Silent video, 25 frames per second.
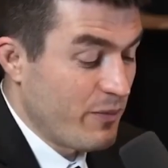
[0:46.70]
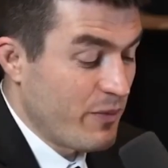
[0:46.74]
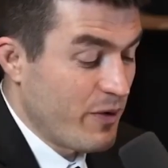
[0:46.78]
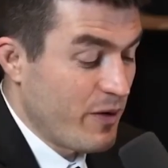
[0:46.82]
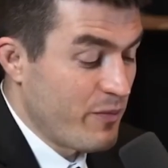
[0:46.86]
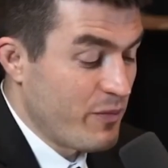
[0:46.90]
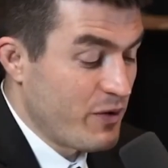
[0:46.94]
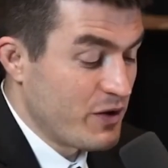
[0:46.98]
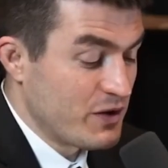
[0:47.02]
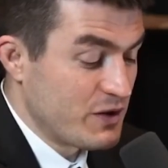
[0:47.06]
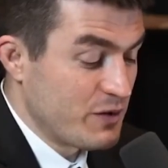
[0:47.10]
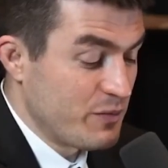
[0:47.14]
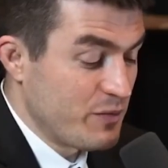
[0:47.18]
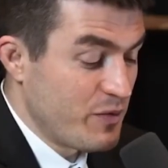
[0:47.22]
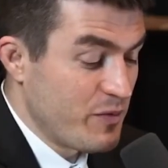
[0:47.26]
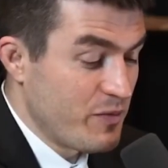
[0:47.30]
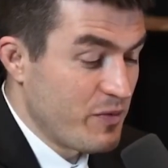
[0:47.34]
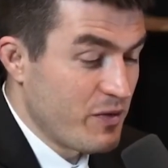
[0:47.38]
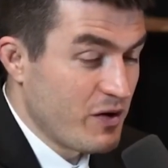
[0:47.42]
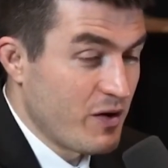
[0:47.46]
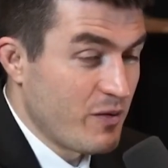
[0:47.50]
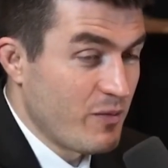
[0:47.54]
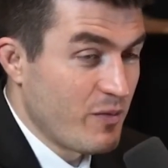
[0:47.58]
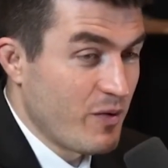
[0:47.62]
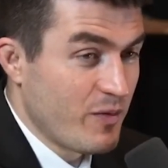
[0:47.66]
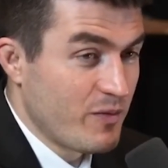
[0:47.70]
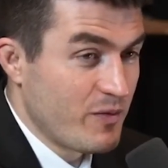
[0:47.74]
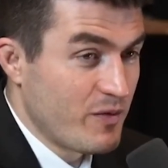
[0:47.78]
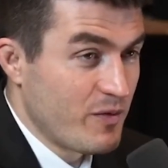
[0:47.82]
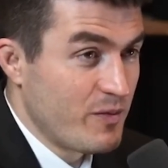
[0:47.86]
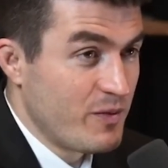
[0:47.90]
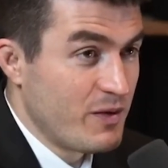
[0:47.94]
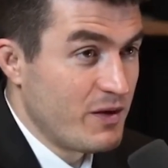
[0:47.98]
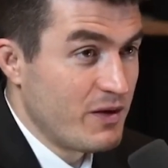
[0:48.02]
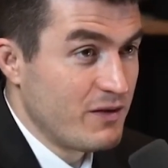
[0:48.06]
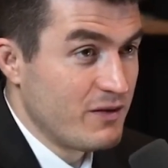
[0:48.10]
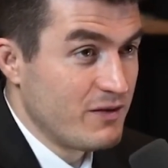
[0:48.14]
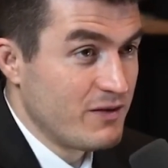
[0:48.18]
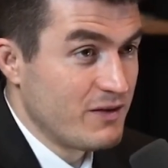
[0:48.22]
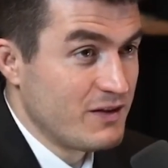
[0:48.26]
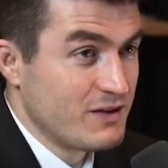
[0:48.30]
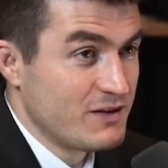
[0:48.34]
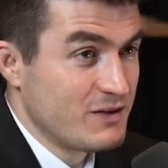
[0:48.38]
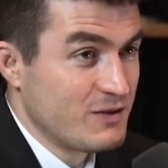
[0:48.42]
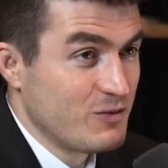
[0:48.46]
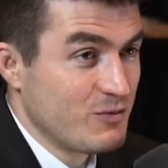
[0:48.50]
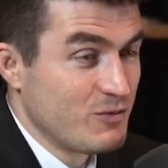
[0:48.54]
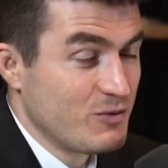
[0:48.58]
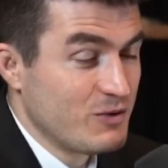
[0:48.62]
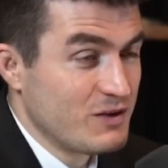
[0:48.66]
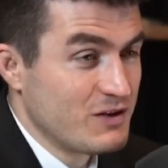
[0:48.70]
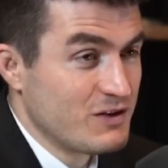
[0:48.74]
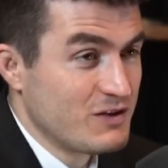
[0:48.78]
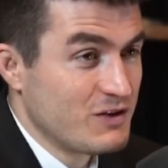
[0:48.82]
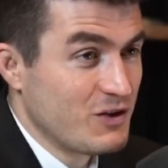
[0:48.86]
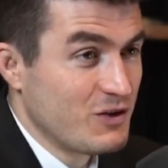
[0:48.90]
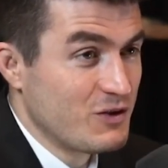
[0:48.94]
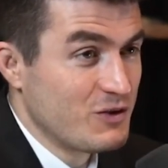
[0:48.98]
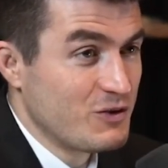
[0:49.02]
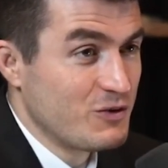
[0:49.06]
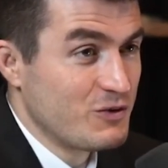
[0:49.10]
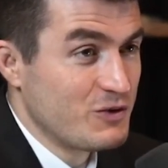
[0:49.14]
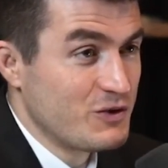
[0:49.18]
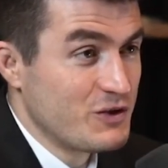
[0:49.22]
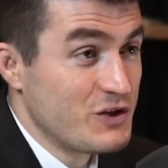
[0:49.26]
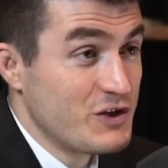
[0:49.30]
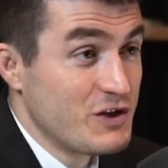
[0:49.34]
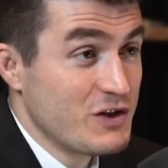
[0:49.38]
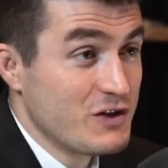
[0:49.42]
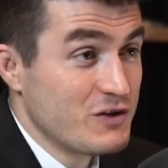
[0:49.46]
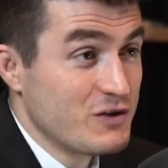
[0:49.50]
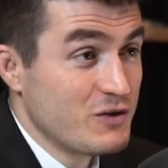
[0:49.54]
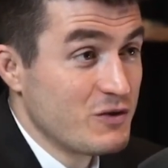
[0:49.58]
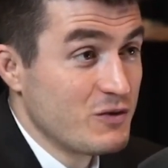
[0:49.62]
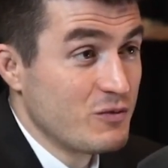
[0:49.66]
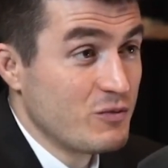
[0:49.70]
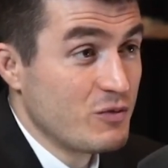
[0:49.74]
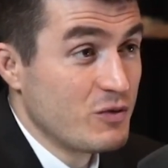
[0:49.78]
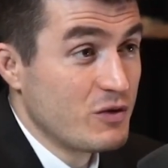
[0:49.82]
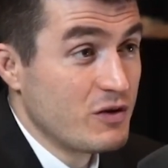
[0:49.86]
A bunch of people come up to me. They still want to start doing jiu-jitsu.